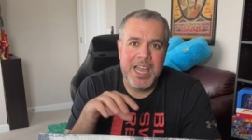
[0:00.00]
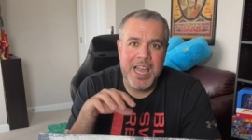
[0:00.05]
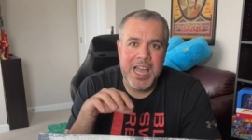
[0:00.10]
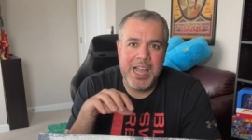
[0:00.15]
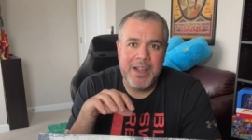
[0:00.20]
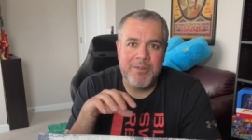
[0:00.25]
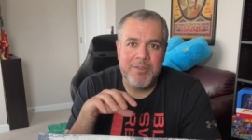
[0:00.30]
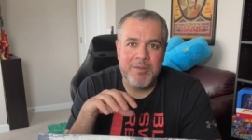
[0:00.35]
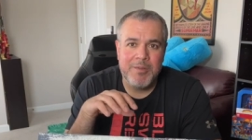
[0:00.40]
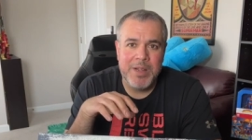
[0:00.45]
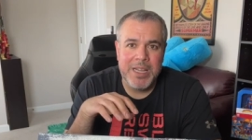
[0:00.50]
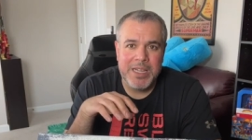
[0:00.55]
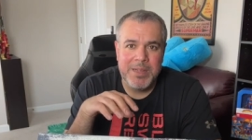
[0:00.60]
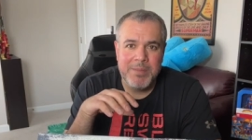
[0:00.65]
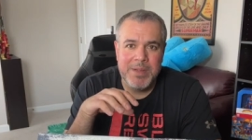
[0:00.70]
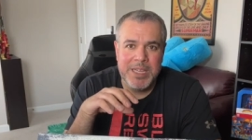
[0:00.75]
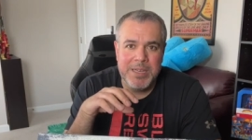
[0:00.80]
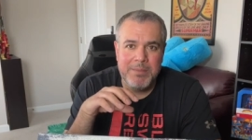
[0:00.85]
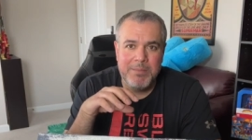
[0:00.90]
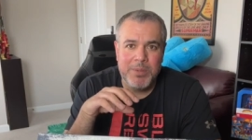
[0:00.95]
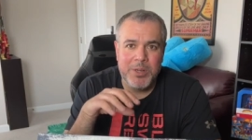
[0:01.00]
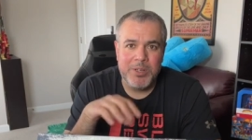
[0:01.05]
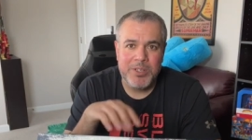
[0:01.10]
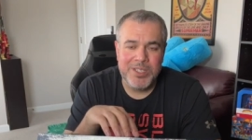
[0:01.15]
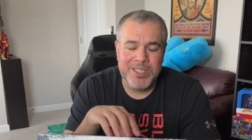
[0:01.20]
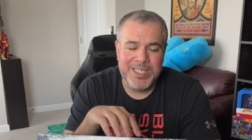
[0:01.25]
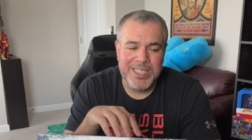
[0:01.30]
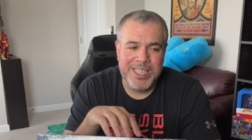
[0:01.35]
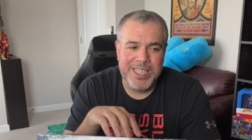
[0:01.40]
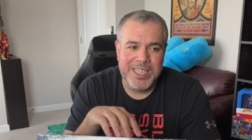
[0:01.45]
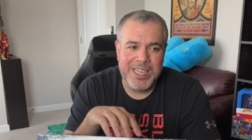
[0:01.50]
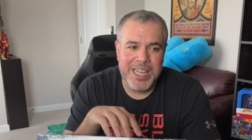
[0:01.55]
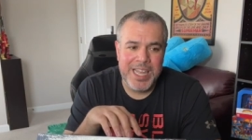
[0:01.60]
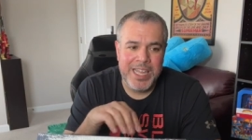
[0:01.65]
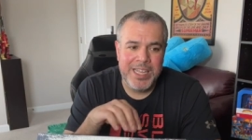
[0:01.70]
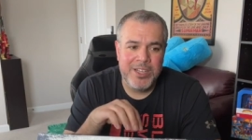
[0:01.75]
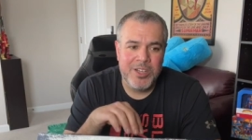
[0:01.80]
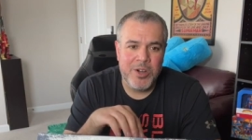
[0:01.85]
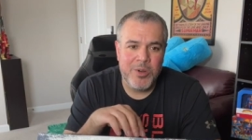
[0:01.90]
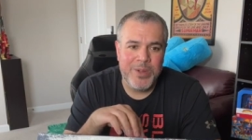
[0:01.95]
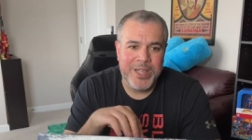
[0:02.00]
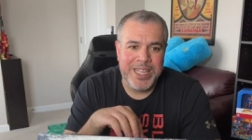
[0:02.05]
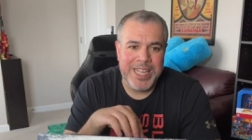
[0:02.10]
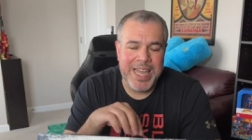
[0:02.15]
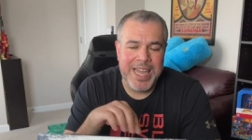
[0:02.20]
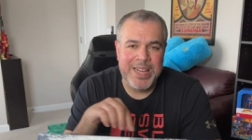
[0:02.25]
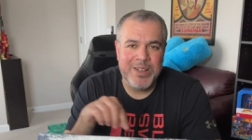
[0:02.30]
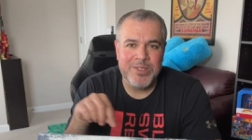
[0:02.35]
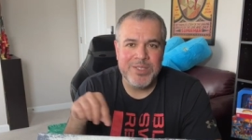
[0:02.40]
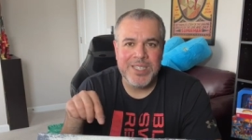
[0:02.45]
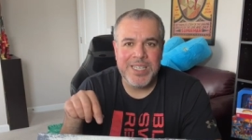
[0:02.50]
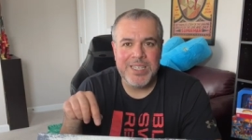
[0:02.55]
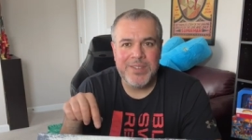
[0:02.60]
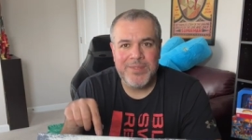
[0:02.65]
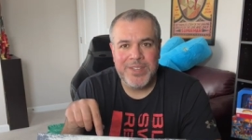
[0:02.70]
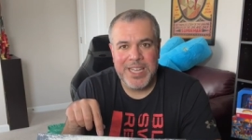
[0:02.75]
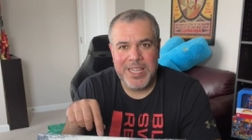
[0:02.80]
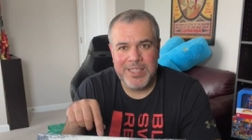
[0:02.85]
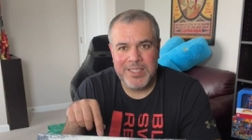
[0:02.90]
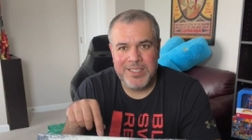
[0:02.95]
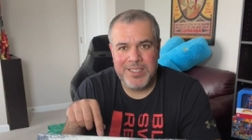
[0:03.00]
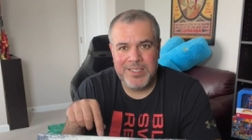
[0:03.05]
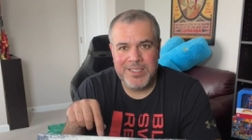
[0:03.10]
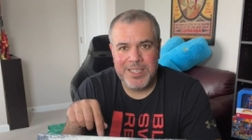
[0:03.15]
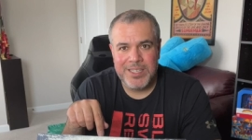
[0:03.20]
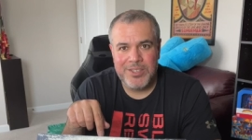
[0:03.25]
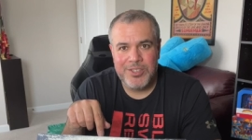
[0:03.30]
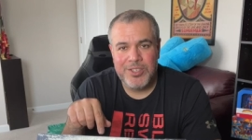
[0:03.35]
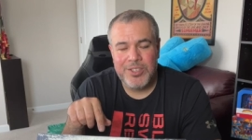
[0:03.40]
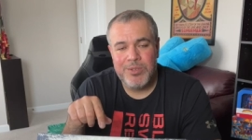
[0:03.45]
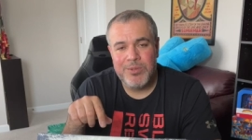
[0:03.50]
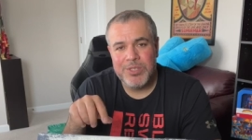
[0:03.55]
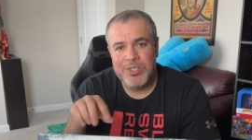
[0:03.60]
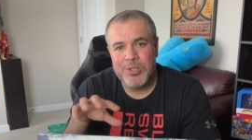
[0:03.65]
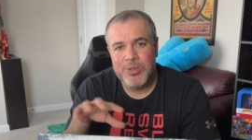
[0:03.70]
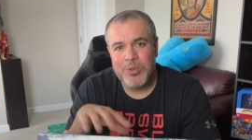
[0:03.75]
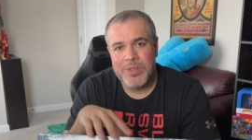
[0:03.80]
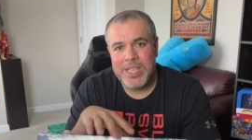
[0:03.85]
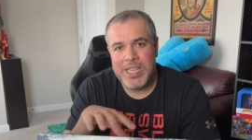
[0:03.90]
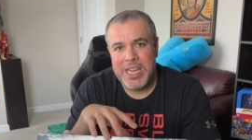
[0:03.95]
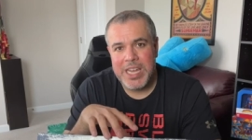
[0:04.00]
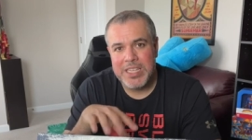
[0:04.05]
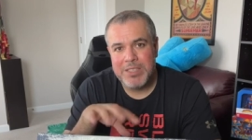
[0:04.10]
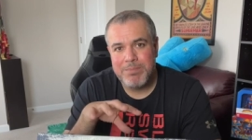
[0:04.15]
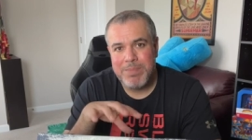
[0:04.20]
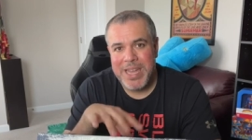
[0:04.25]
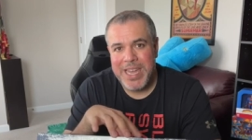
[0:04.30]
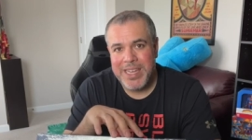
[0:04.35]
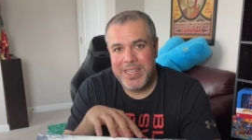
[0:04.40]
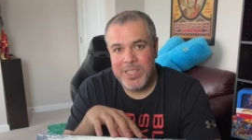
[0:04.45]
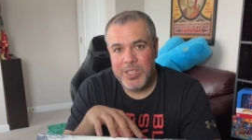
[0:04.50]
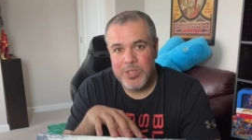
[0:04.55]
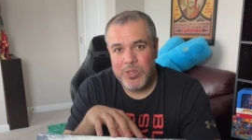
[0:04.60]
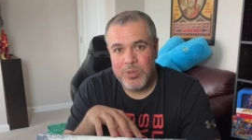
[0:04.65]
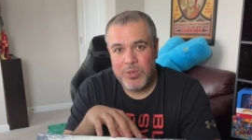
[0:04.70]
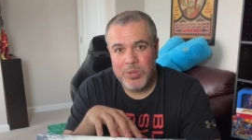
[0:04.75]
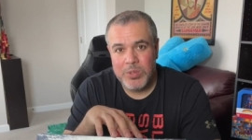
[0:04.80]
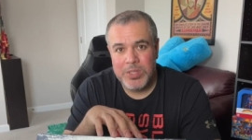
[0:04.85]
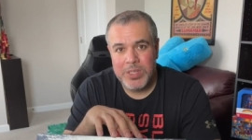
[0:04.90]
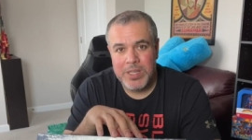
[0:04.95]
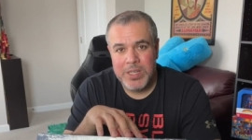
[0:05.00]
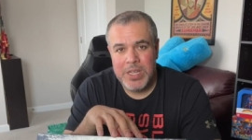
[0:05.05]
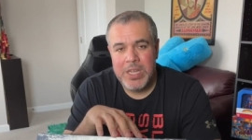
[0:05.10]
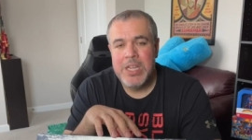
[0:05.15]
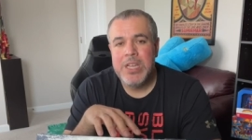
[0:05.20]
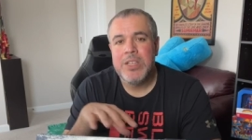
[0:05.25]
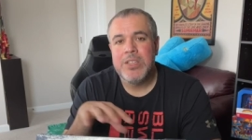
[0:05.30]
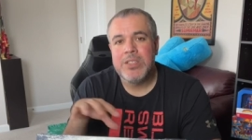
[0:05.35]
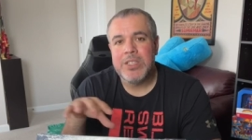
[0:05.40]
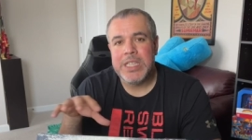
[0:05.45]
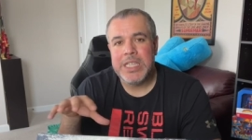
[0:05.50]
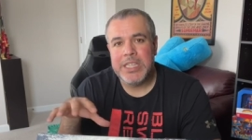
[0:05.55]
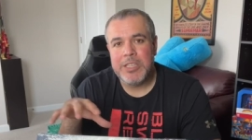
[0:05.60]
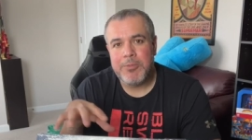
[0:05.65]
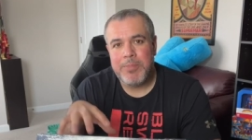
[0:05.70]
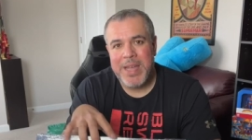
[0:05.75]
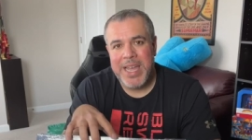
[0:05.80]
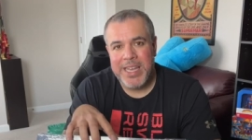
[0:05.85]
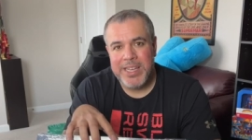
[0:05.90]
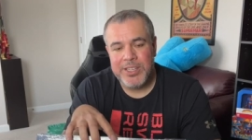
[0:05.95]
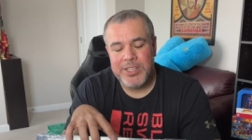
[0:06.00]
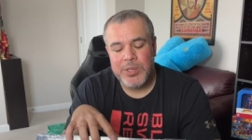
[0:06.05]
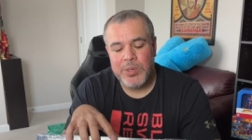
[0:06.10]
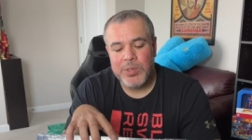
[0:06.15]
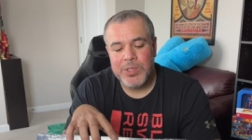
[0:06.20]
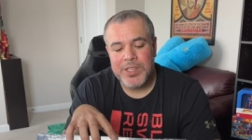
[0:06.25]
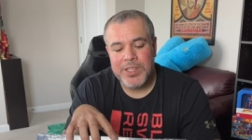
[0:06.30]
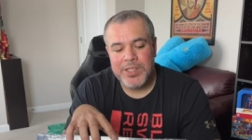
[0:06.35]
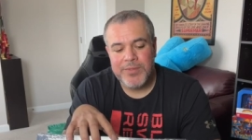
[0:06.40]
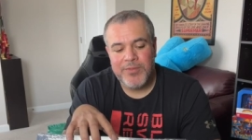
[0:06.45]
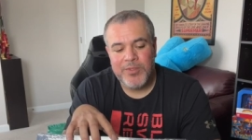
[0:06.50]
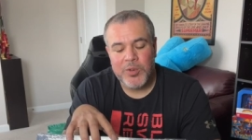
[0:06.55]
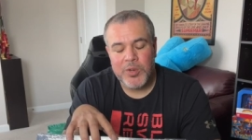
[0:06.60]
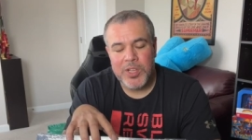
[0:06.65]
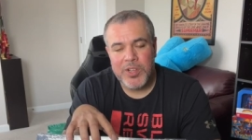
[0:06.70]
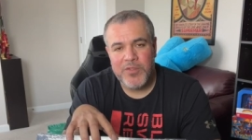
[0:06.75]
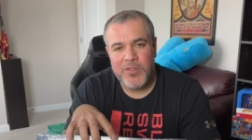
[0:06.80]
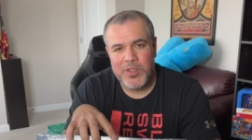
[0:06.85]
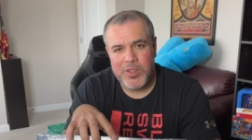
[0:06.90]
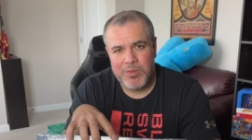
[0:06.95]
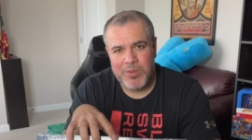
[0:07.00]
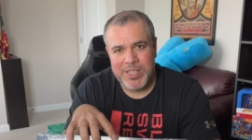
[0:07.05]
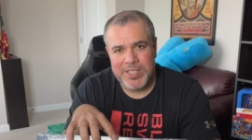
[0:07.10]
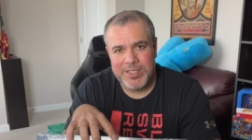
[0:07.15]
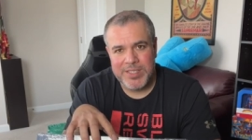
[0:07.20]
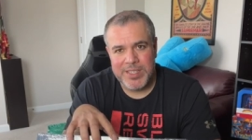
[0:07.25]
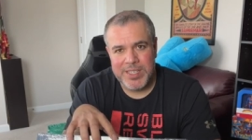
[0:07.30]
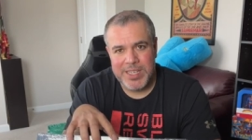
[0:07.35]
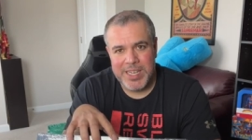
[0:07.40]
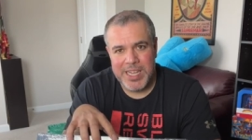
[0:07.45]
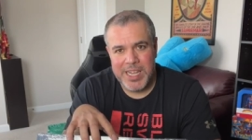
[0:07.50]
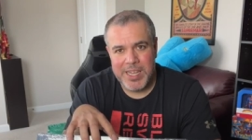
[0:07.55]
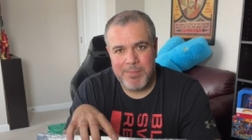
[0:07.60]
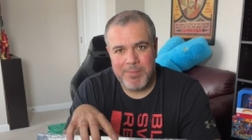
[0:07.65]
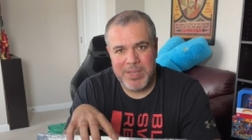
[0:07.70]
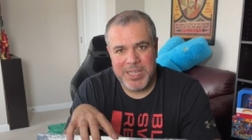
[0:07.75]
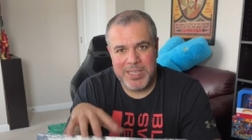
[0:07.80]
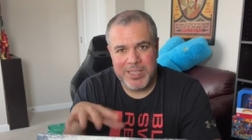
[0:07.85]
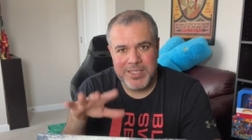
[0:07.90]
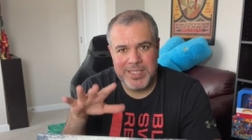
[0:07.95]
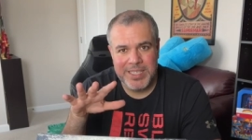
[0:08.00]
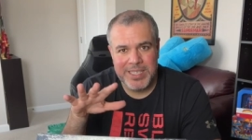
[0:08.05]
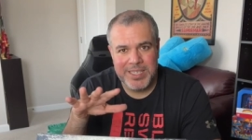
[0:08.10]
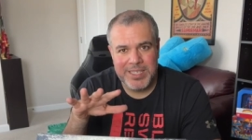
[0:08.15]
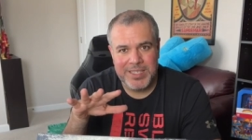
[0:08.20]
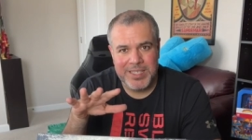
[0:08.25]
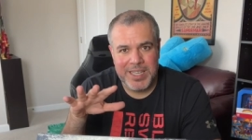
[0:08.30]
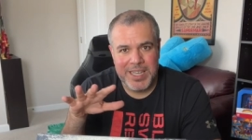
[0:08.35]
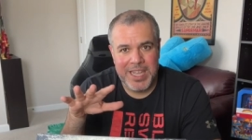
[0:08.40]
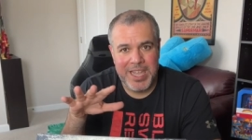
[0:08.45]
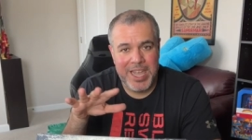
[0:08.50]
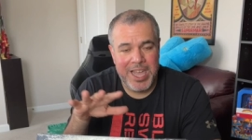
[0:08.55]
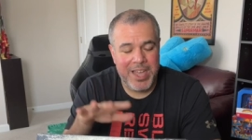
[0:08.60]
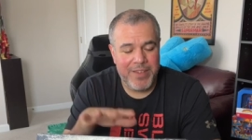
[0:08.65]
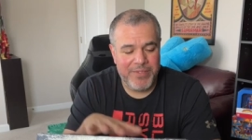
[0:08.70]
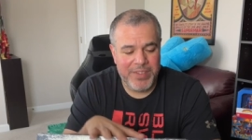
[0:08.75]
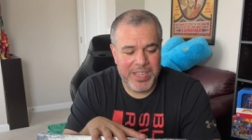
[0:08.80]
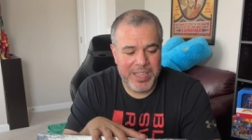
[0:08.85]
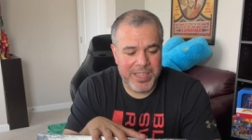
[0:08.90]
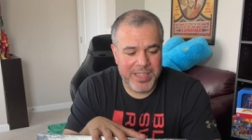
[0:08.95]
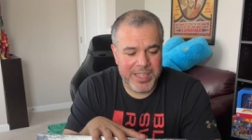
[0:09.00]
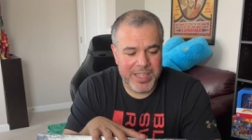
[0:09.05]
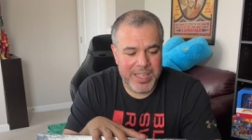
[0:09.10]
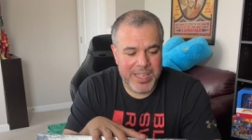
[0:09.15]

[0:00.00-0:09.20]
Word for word: I would recommend purchasing it and going outside of Galaxy's Edge to a store that has package hold so that they'll package hold it for you for the rest of the day because it is heavy,